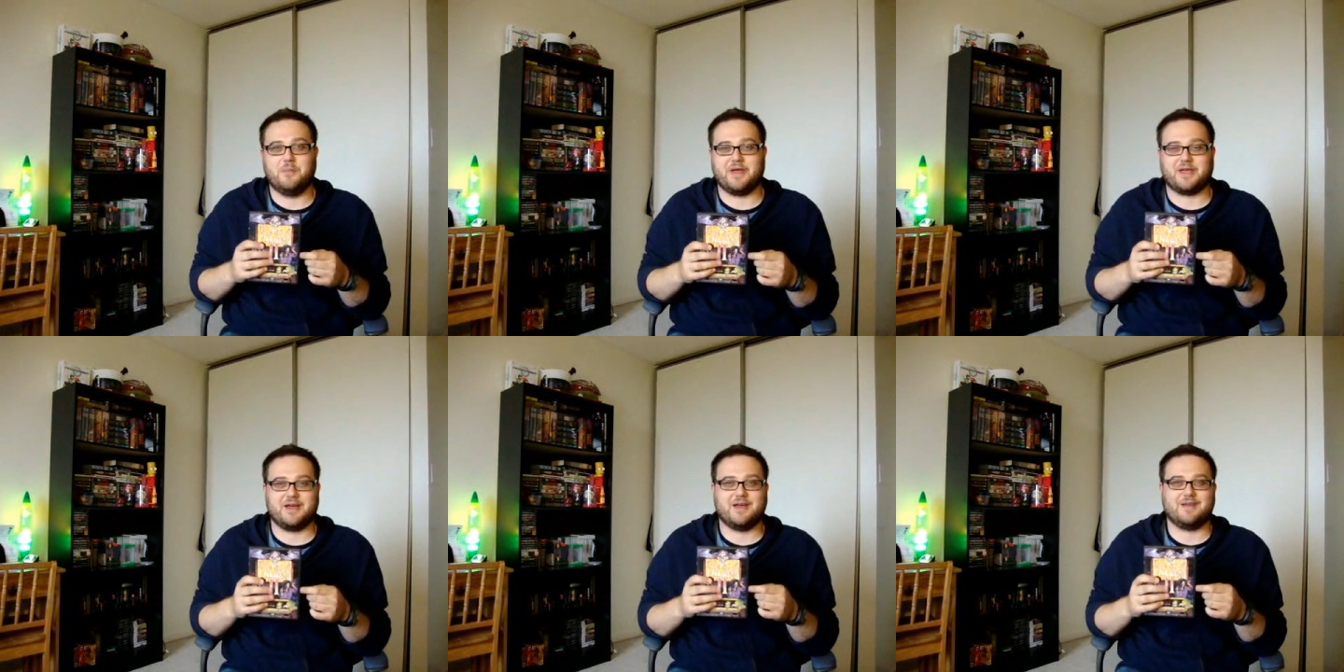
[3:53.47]

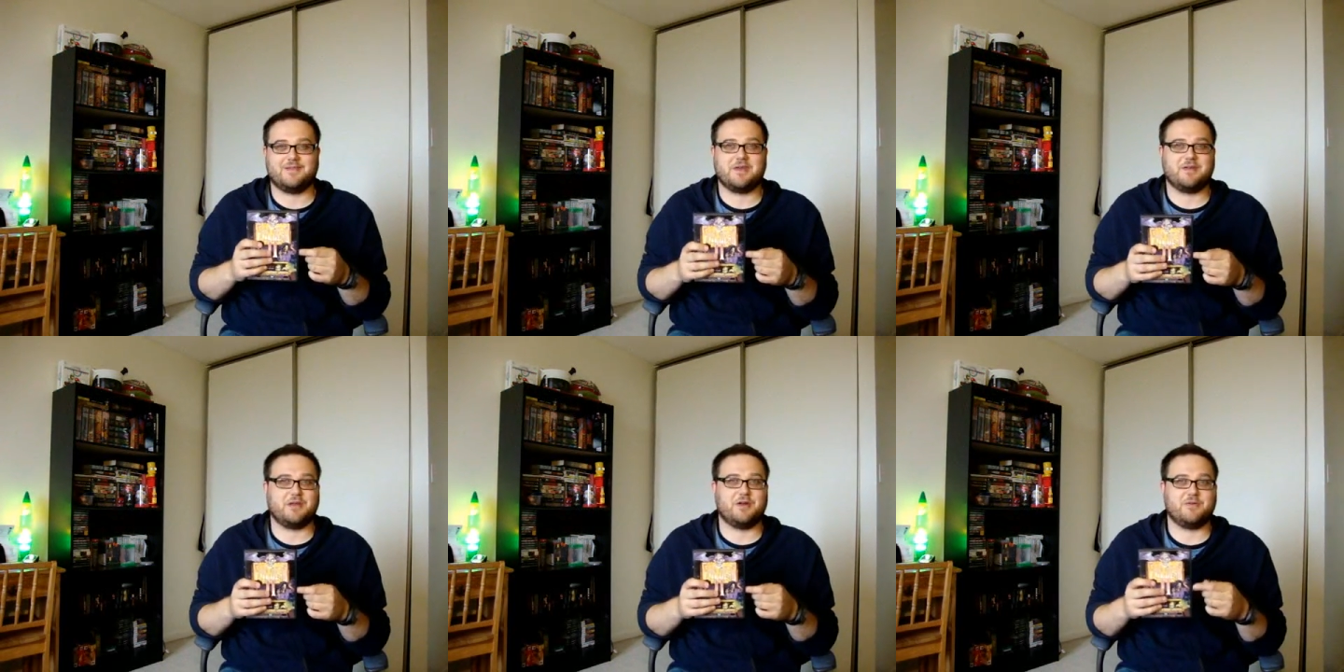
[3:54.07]

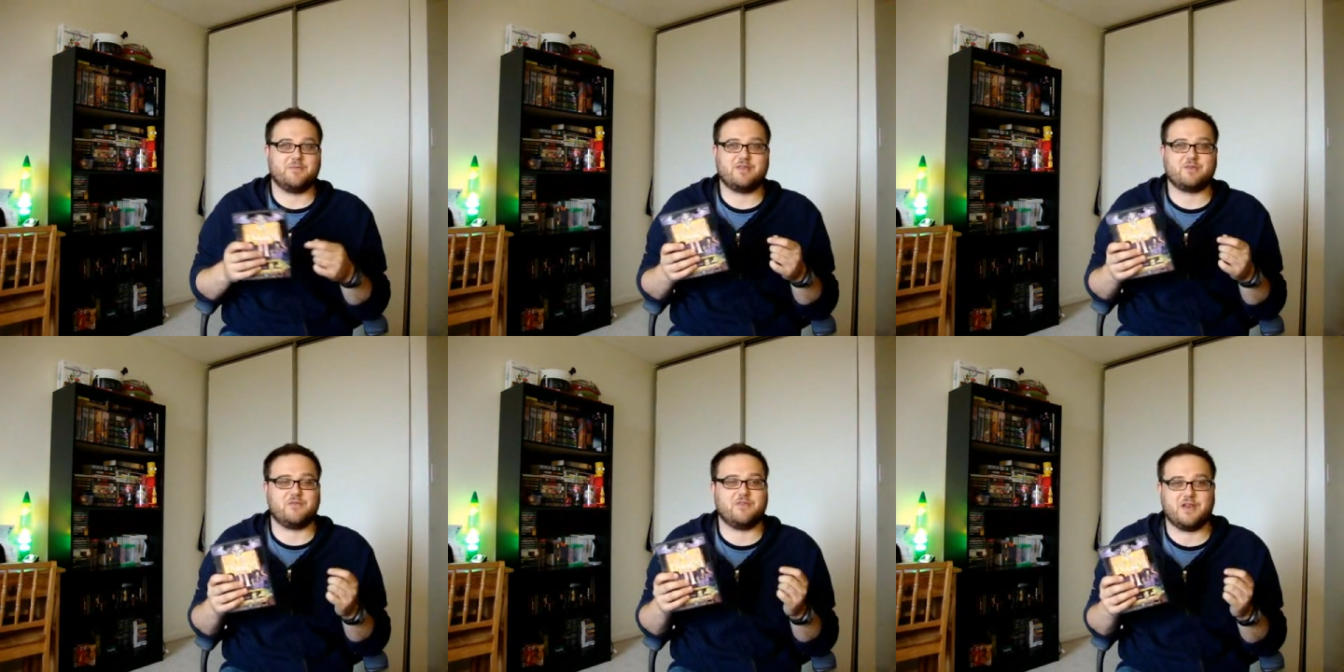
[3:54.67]
He's
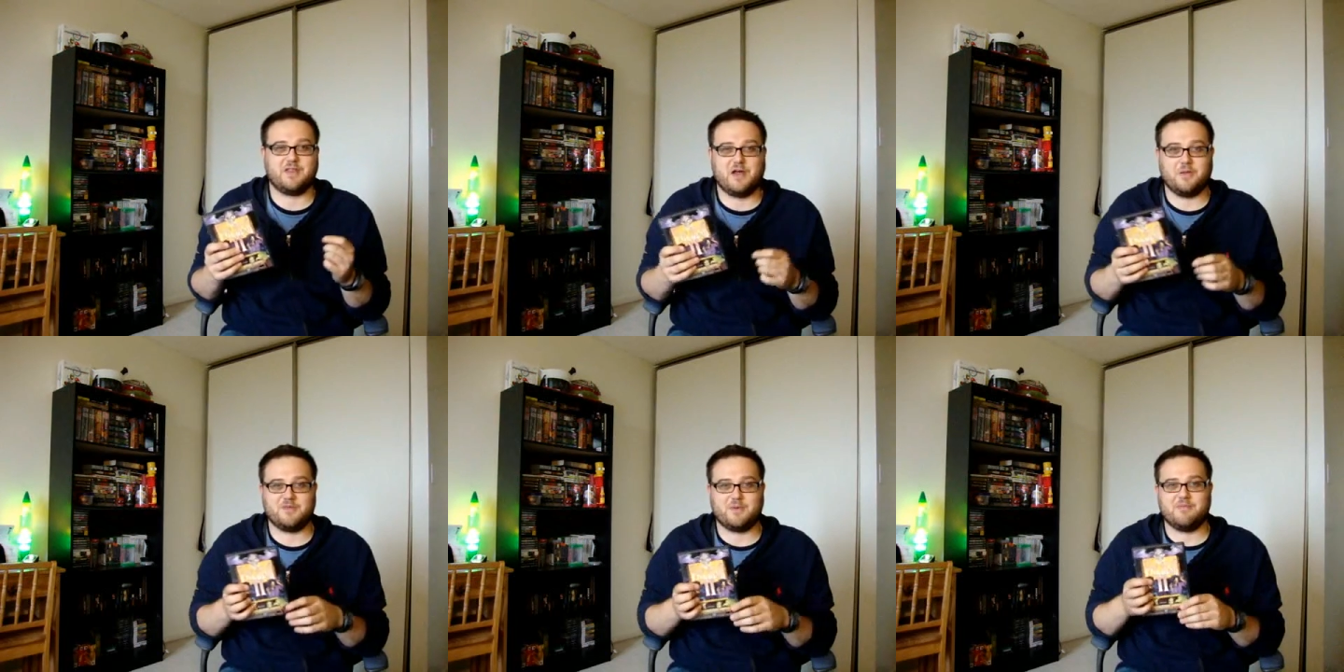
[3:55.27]
basically fighting the
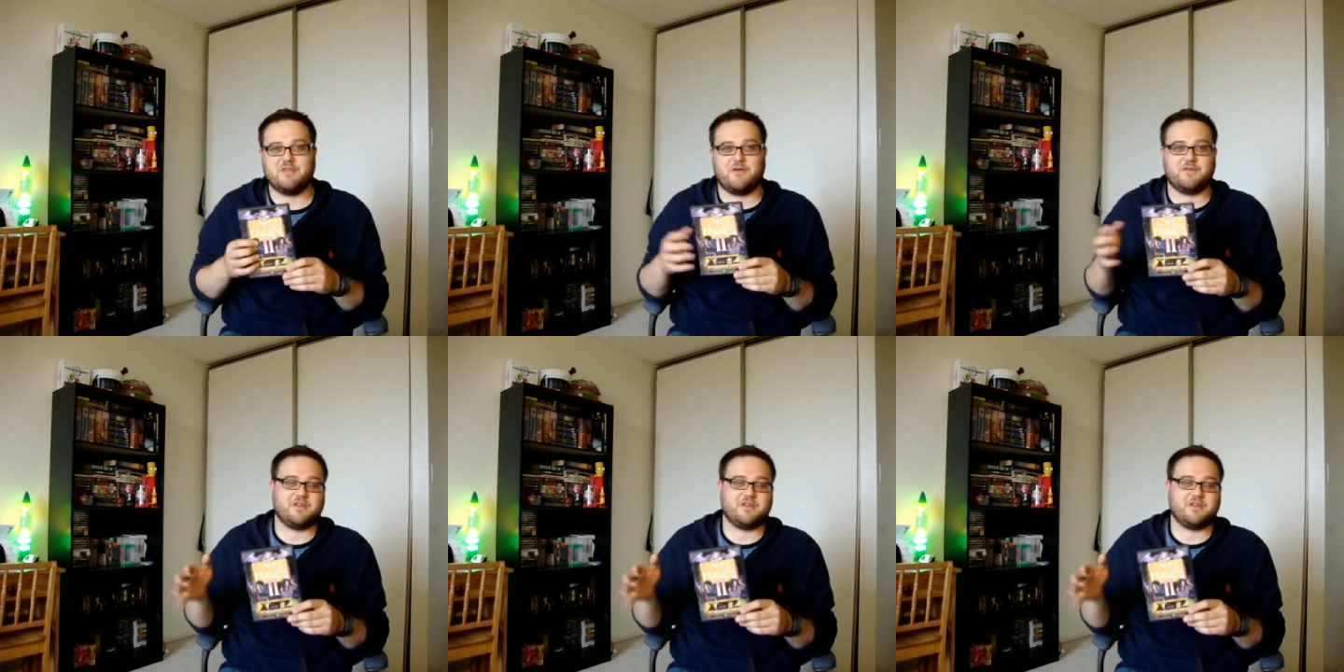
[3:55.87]
elements by himself.